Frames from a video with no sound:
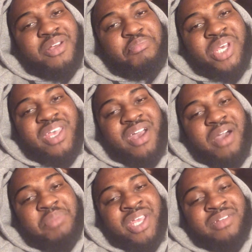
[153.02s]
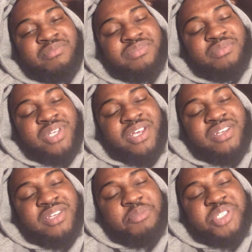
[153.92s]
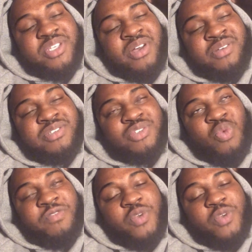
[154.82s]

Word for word: But yeah, I mean, yeah, Nipsey Hussle,